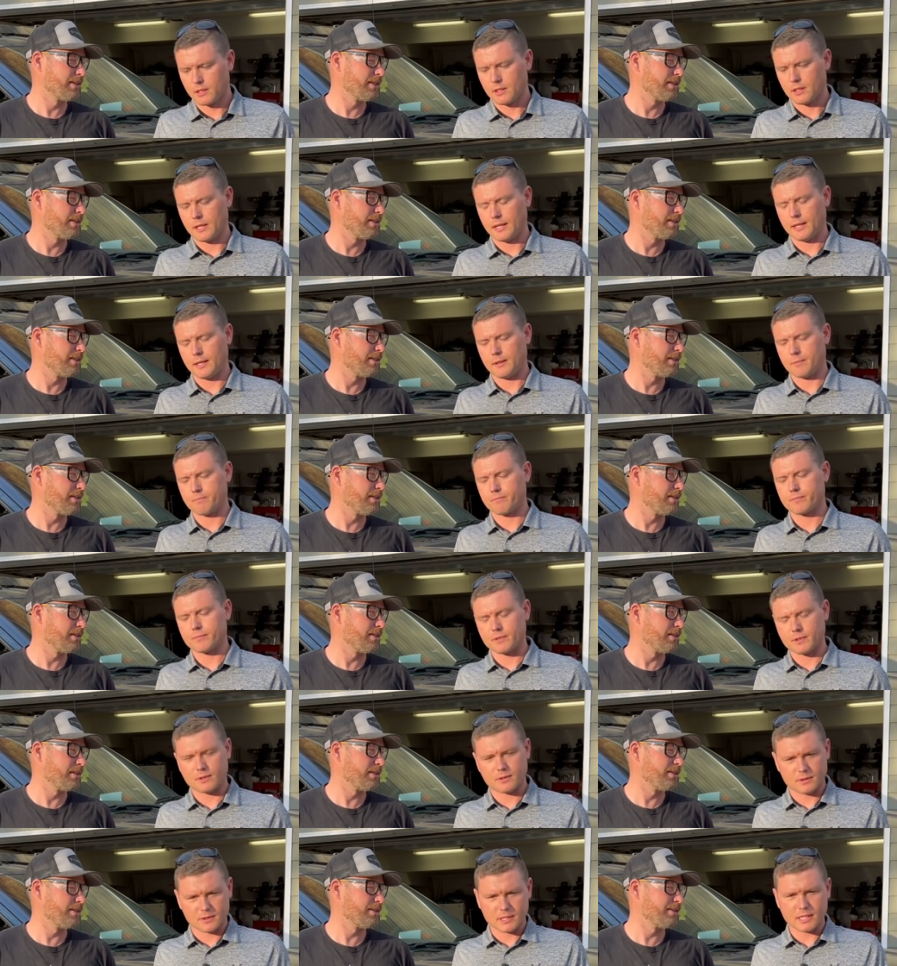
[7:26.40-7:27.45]
Speaker 1: Um,
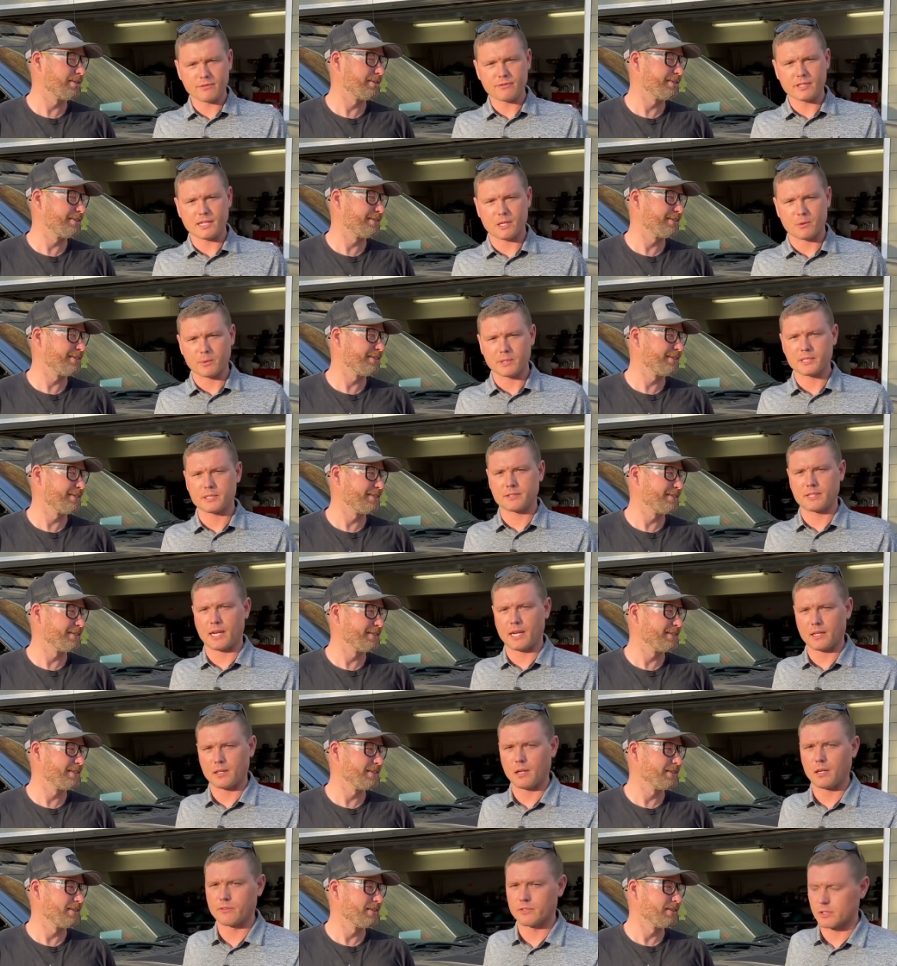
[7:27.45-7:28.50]
given that we
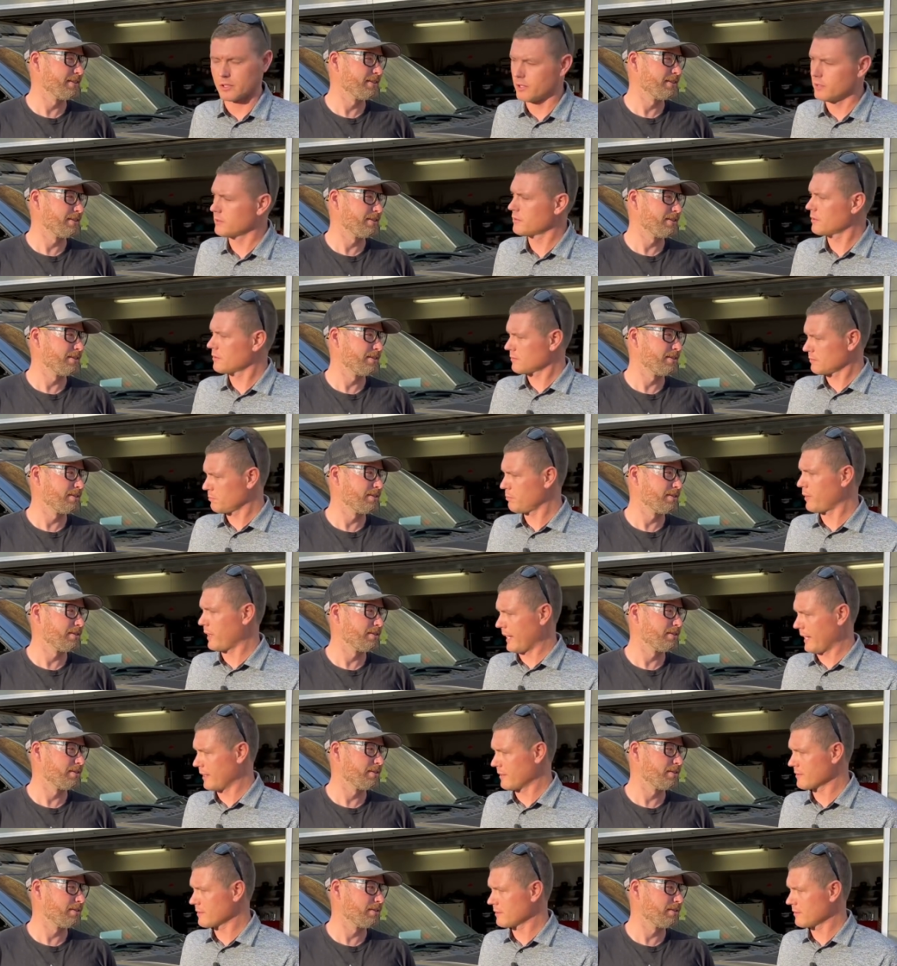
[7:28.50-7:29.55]
design all of our own
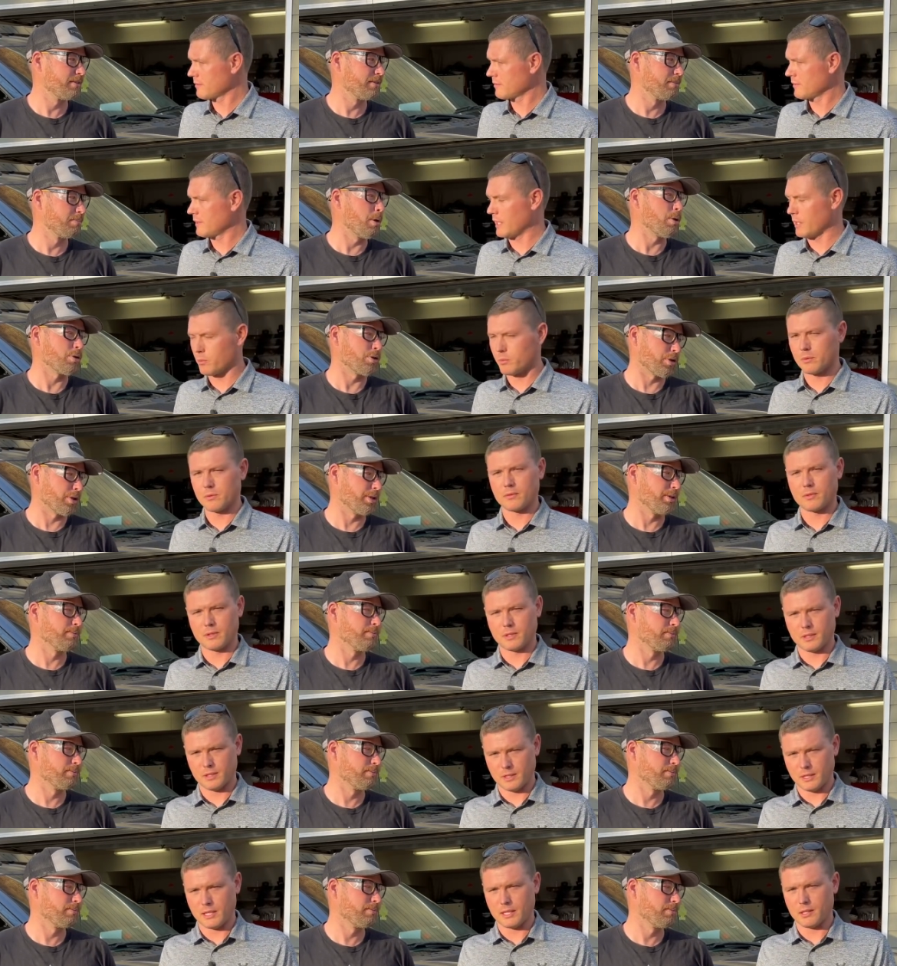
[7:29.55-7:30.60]
plans, mostly.
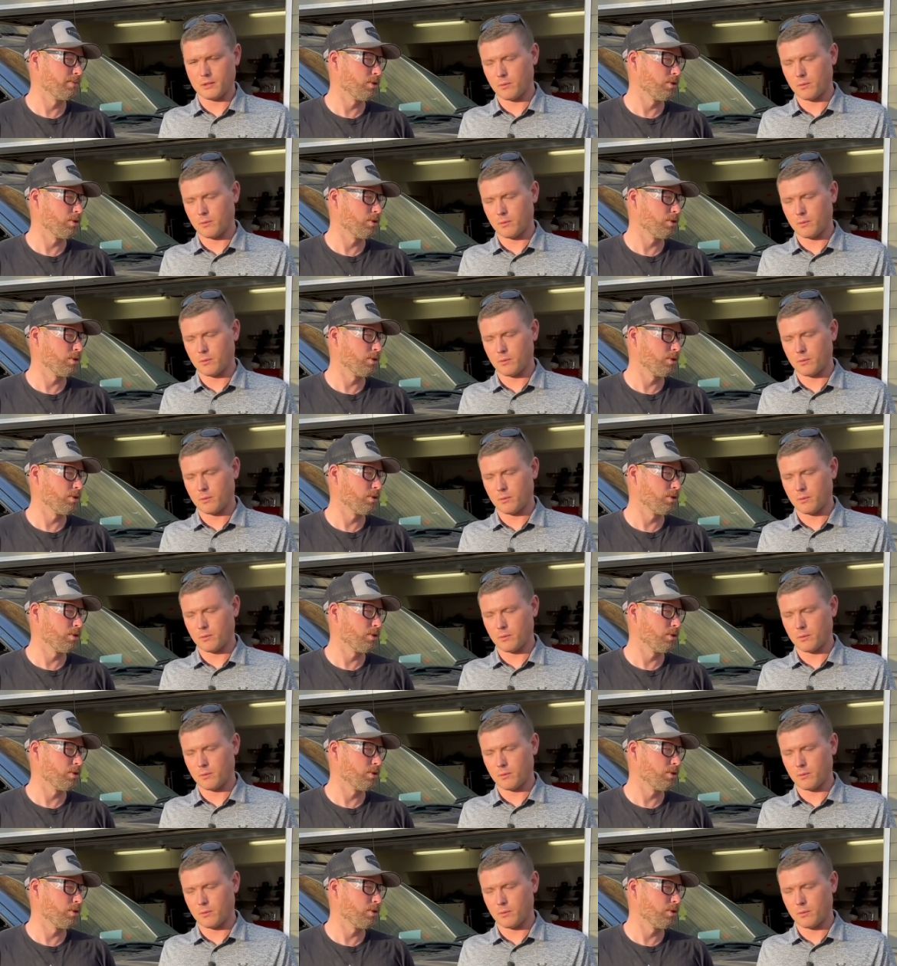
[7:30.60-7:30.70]
And, uh, uh,